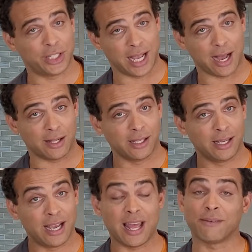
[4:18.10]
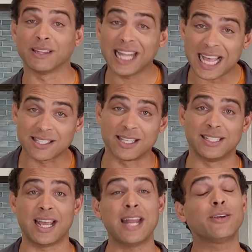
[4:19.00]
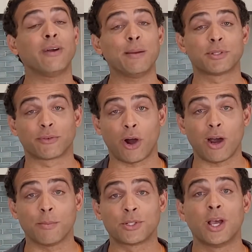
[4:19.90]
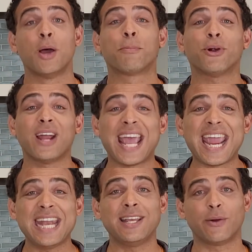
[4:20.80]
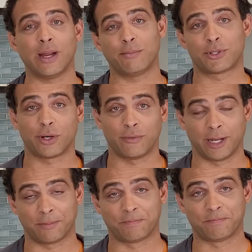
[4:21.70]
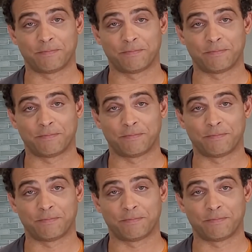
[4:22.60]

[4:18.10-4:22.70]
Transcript: GL and have less than 10 grams of carbs per 80 gram serving.